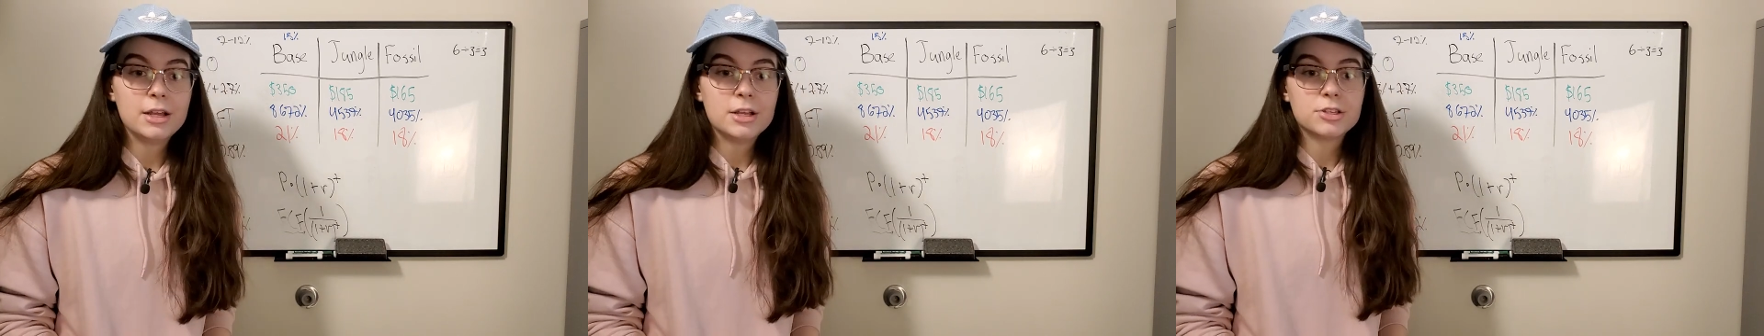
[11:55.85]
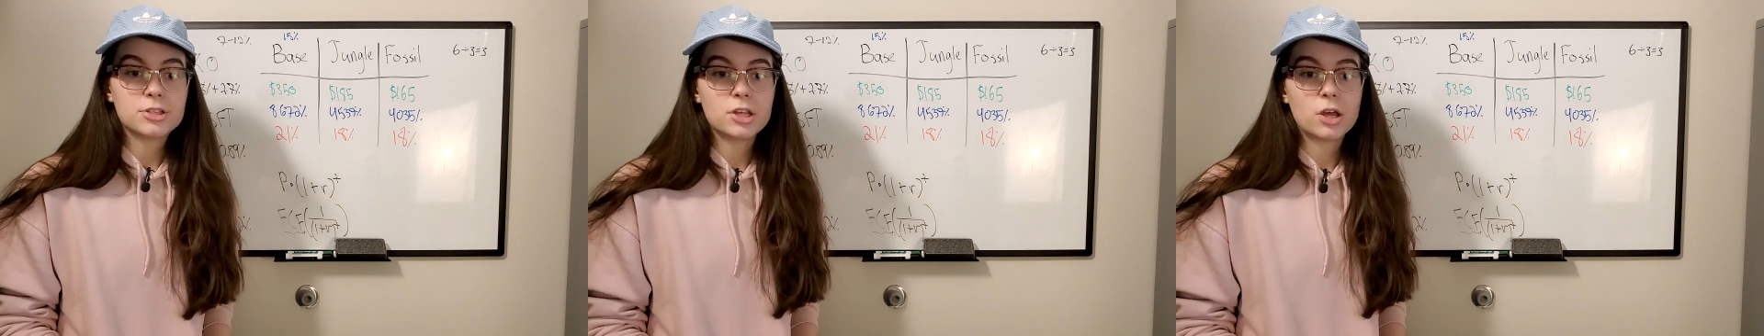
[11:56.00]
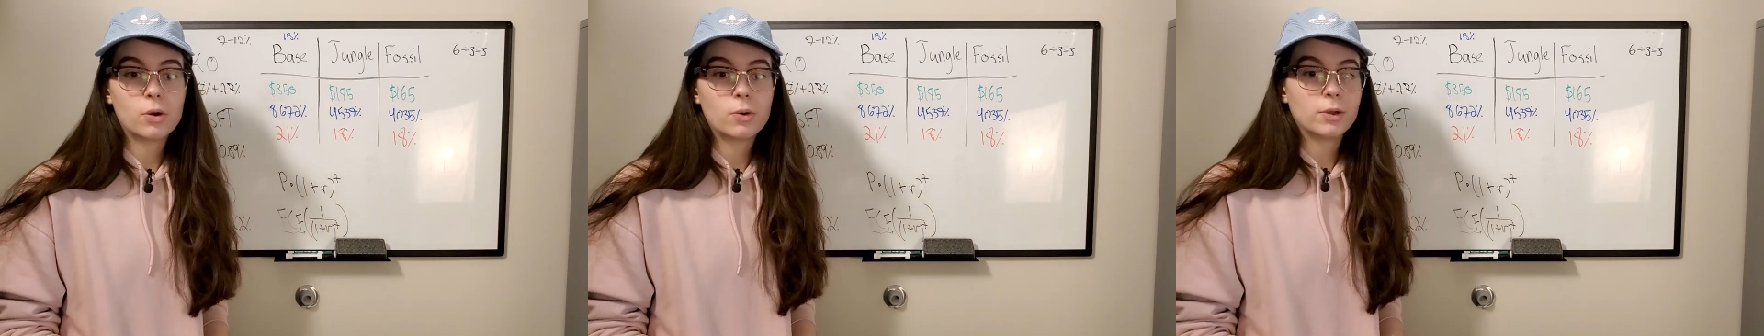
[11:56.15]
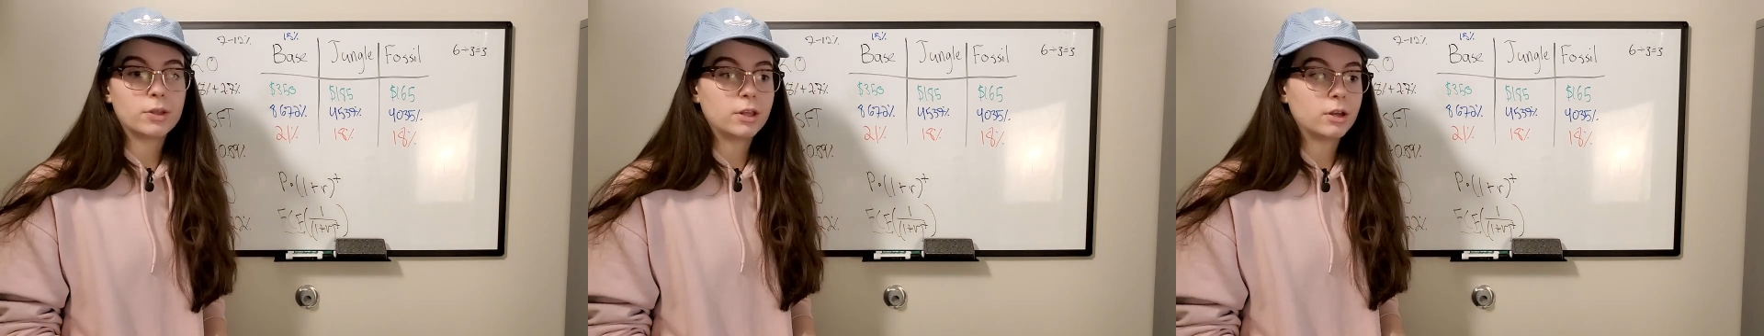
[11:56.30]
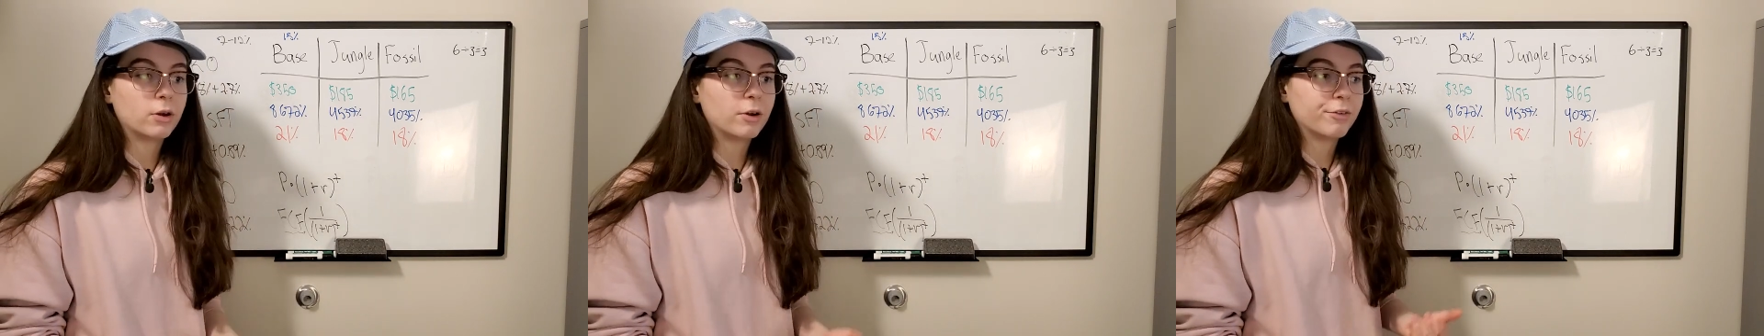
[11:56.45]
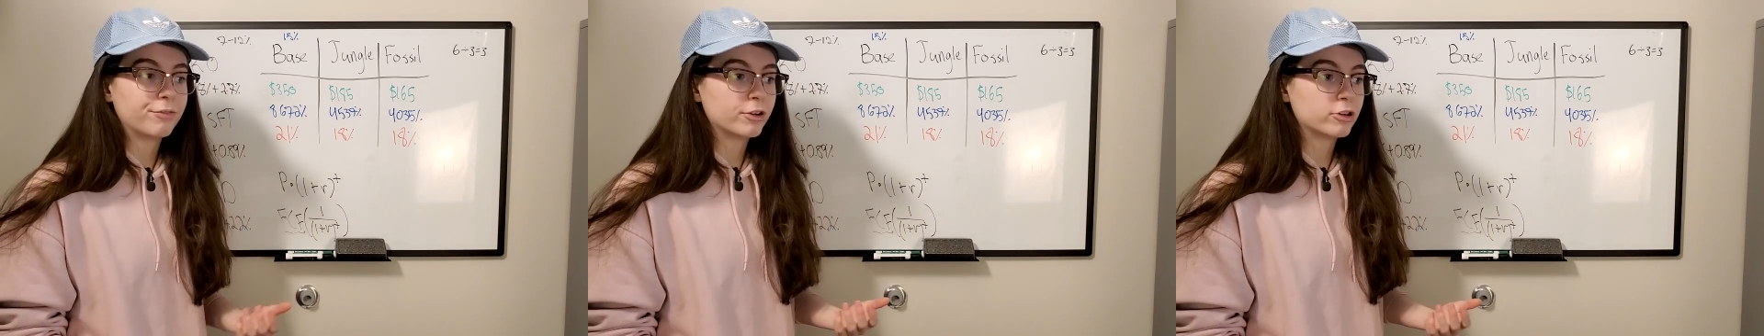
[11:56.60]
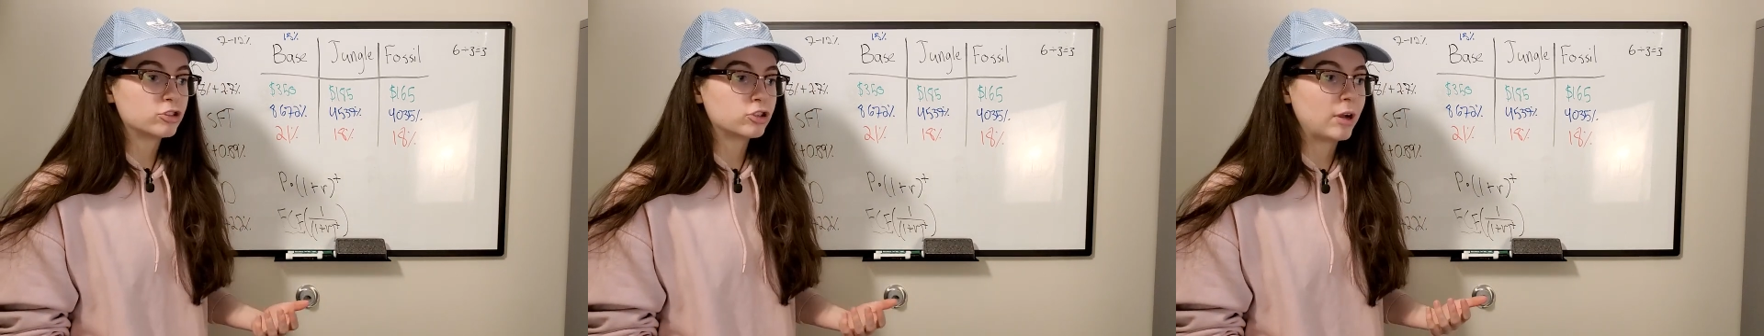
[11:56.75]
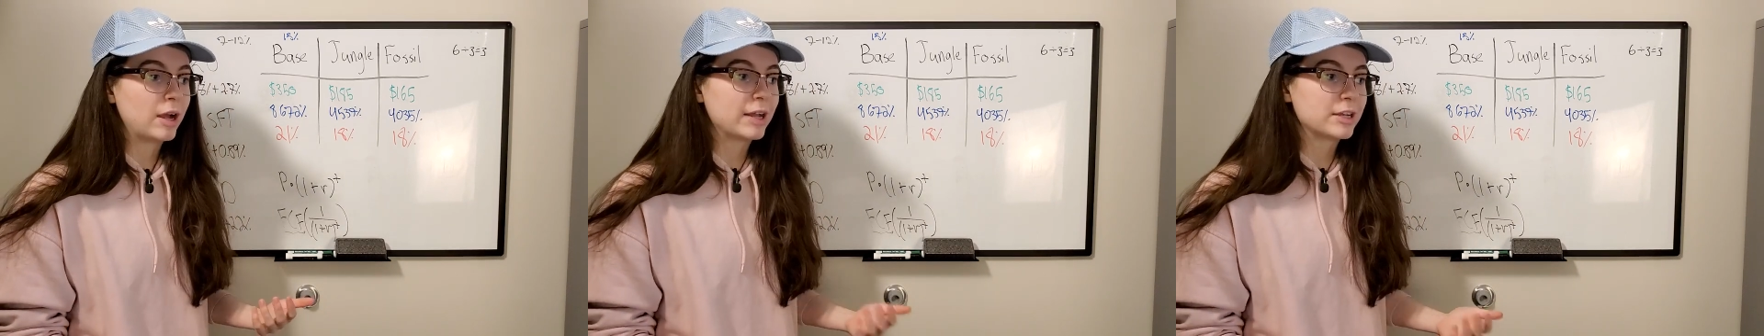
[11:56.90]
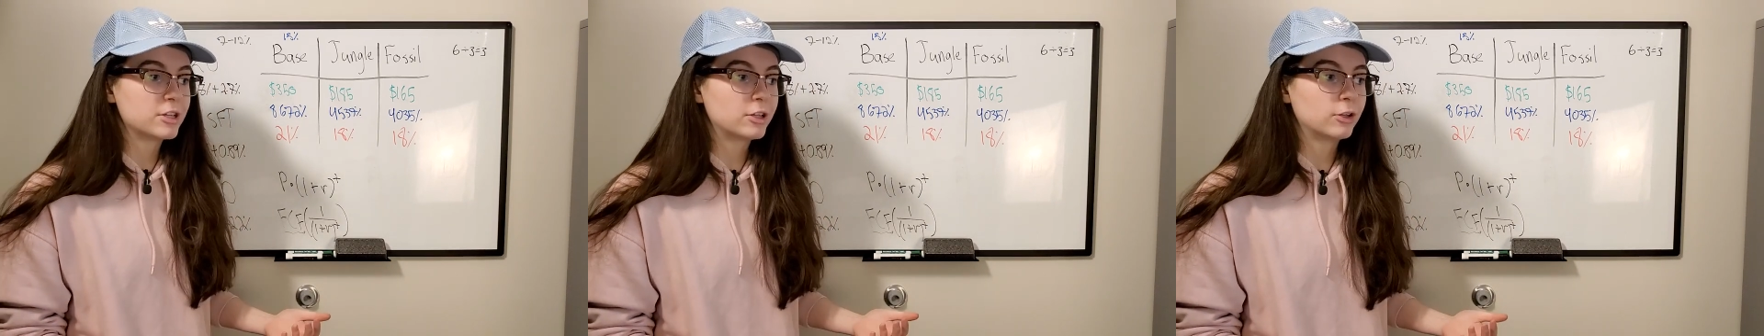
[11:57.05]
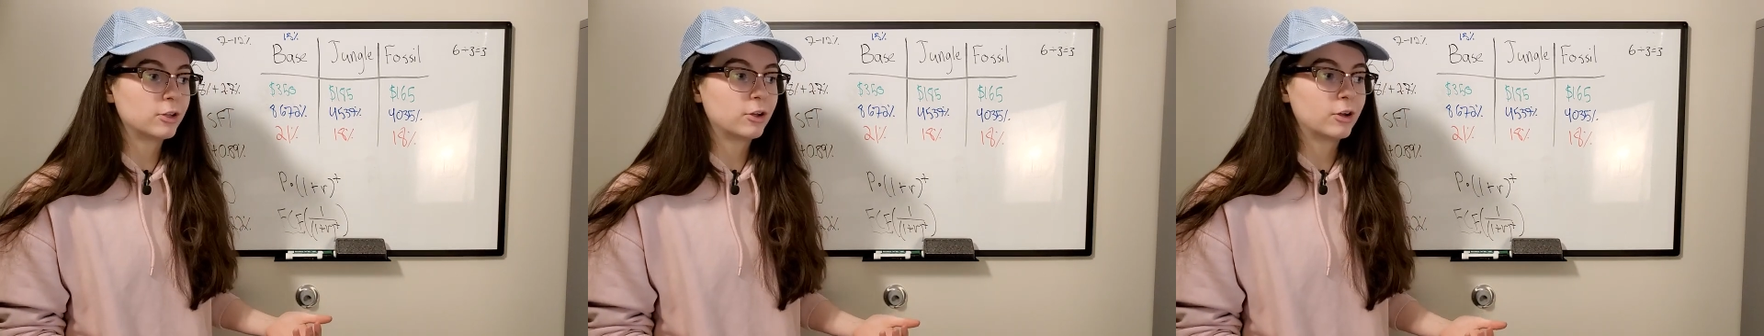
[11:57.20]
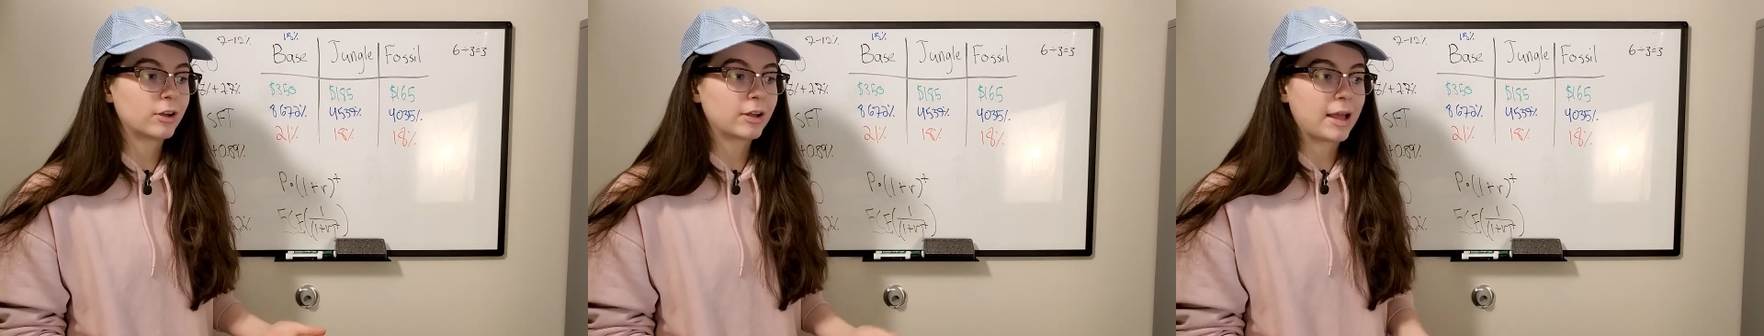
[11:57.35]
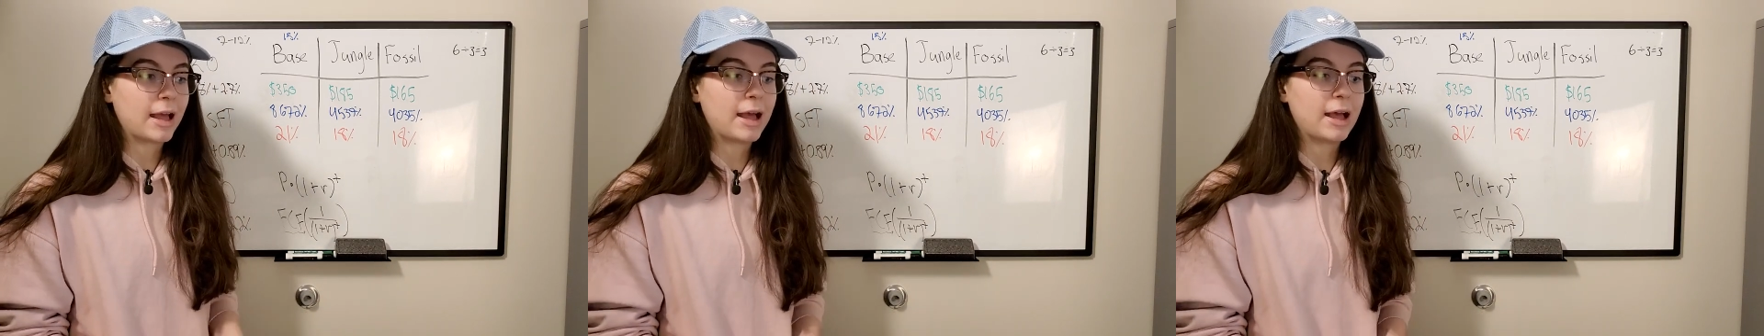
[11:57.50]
So, you know, if you're trying to look